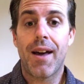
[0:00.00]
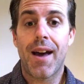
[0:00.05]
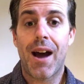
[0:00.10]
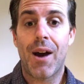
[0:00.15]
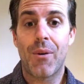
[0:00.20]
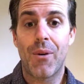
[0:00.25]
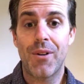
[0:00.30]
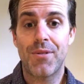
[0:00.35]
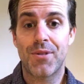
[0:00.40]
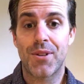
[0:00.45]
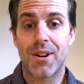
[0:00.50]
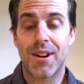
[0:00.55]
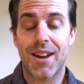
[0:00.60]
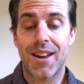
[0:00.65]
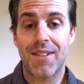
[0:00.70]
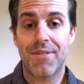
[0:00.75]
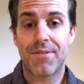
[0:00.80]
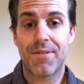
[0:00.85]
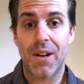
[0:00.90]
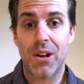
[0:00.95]
however,
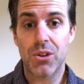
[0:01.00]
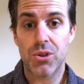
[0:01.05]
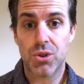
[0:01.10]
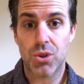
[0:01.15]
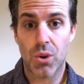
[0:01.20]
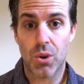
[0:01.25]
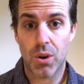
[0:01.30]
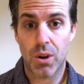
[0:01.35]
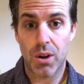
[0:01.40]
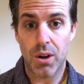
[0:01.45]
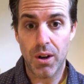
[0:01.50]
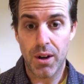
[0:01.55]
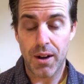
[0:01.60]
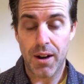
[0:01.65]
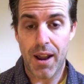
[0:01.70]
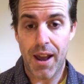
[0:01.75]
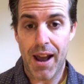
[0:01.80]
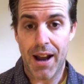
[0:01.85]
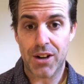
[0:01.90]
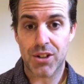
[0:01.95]
it felt so
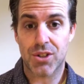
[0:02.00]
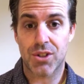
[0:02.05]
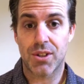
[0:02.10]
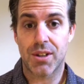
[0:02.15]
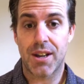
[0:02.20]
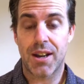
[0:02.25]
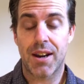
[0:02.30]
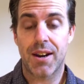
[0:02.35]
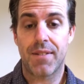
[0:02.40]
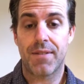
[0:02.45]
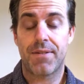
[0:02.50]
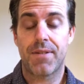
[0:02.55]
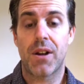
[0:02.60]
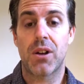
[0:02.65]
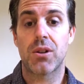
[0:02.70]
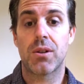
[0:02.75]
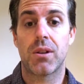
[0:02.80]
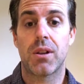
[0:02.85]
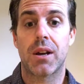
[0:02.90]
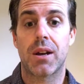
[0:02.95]
good actually, and it
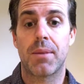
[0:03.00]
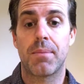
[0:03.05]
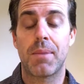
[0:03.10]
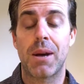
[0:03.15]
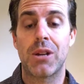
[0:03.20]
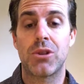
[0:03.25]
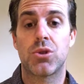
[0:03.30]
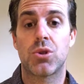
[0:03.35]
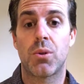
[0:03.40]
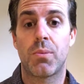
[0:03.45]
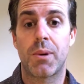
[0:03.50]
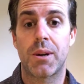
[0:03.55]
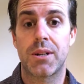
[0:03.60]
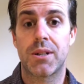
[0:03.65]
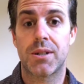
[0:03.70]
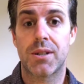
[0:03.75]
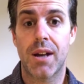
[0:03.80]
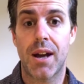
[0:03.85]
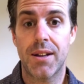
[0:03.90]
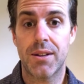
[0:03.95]
felt like it made so
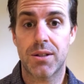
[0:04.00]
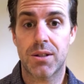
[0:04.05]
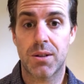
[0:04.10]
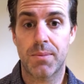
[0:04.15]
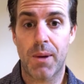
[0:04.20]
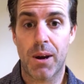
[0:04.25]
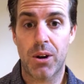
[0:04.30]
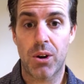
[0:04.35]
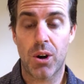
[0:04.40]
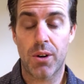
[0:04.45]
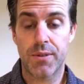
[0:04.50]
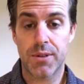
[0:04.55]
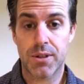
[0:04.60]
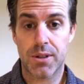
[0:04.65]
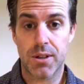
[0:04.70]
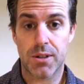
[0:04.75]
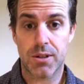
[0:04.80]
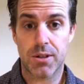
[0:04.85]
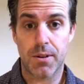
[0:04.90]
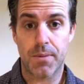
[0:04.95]
much sense to my nervous
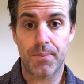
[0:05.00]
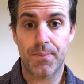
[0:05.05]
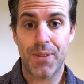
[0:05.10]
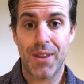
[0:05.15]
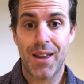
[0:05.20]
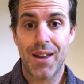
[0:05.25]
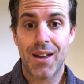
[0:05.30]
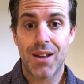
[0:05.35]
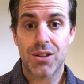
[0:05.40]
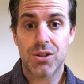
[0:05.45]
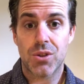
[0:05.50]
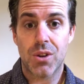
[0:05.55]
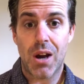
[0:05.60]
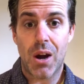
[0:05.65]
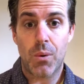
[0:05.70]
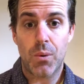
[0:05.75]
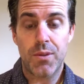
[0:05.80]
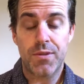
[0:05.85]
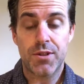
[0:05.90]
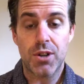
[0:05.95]
system. So
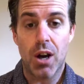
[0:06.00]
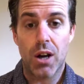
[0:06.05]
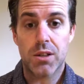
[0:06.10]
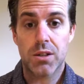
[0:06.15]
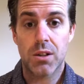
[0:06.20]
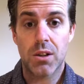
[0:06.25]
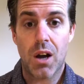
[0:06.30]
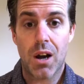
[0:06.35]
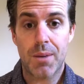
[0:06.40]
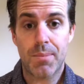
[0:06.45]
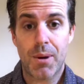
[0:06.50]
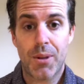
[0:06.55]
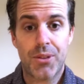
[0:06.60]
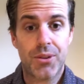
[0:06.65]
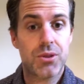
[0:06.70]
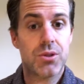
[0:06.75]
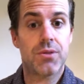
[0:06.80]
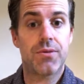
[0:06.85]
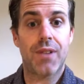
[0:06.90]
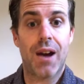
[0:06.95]
now we've talked a lot about
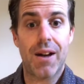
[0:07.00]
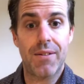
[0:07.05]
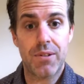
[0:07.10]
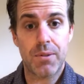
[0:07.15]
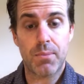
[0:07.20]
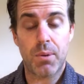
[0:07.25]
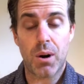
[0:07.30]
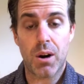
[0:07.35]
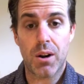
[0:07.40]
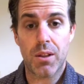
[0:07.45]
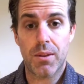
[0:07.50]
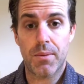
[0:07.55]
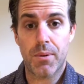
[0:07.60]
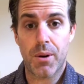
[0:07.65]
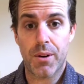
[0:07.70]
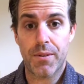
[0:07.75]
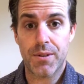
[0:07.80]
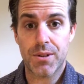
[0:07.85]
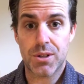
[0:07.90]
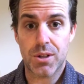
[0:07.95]
the surviving part of the
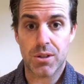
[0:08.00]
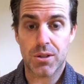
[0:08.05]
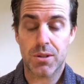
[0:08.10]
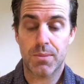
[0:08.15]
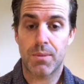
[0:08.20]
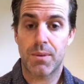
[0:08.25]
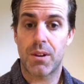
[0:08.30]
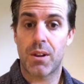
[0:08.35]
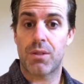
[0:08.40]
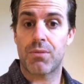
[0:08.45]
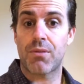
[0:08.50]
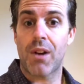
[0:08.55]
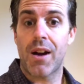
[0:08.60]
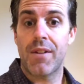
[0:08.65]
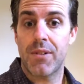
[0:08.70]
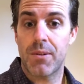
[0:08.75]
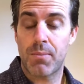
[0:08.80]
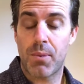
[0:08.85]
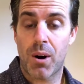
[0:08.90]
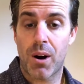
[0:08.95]
nervous system and the
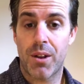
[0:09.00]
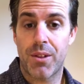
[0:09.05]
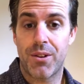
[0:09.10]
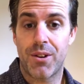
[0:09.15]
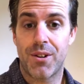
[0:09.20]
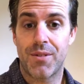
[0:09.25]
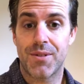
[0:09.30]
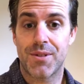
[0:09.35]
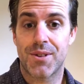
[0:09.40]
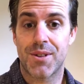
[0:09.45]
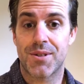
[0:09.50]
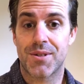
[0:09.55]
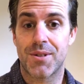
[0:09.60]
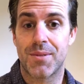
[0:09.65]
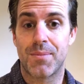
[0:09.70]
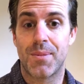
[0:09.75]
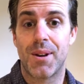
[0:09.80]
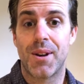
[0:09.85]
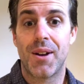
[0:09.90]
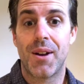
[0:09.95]
thriving part of the nervous
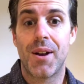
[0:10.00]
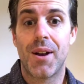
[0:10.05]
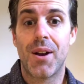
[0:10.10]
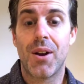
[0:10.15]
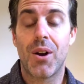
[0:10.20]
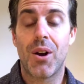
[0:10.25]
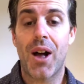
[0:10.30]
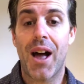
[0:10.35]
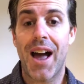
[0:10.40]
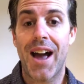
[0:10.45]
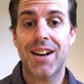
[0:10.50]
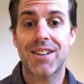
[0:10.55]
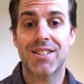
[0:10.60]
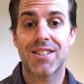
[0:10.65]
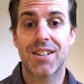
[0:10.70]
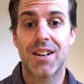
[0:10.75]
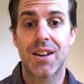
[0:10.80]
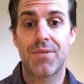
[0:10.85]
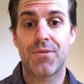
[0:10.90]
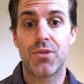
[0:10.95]
system. Well,
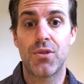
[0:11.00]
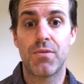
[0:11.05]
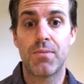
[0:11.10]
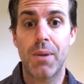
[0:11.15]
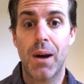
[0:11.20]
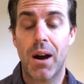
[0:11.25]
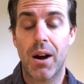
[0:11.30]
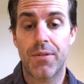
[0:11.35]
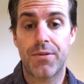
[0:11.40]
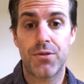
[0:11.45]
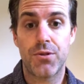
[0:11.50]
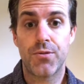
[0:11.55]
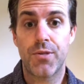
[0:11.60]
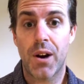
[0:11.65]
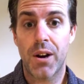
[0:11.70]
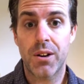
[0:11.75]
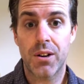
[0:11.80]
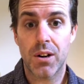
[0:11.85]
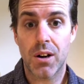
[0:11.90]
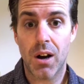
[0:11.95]
actually, if you've
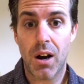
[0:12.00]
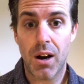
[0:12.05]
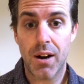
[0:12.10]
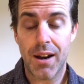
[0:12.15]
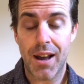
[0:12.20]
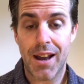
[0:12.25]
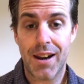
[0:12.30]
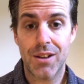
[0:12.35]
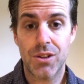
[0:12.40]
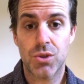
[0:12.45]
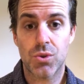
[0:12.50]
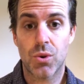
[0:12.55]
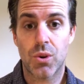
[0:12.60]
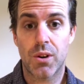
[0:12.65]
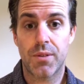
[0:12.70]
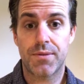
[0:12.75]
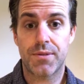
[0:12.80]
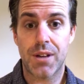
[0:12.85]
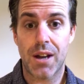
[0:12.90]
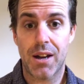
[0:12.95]
undergone any
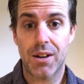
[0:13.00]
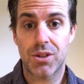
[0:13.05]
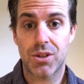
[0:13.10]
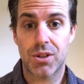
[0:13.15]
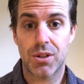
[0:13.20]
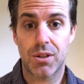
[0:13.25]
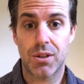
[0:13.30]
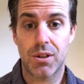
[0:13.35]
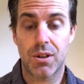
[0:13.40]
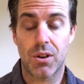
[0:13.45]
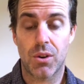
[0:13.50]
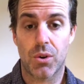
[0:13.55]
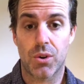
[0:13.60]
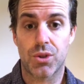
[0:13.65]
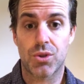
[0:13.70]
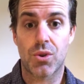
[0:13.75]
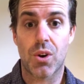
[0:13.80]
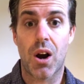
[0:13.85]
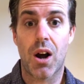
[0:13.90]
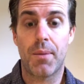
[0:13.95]
sort of tension or
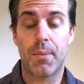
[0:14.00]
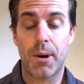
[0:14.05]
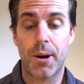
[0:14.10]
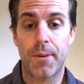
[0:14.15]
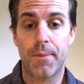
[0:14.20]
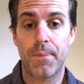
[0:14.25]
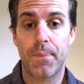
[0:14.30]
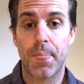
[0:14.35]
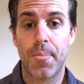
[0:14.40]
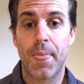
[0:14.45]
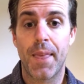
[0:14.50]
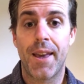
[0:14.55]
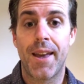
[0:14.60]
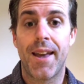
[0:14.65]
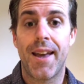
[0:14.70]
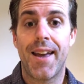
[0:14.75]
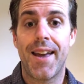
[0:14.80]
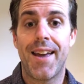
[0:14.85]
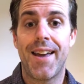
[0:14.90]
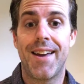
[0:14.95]
trauma,
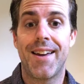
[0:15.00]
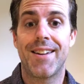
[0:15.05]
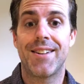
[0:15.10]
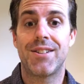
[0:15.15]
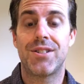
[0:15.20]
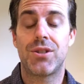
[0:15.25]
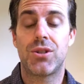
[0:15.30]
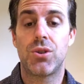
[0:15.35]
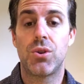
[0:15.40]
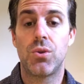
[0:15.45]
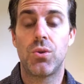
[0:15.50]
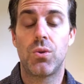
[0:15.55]
and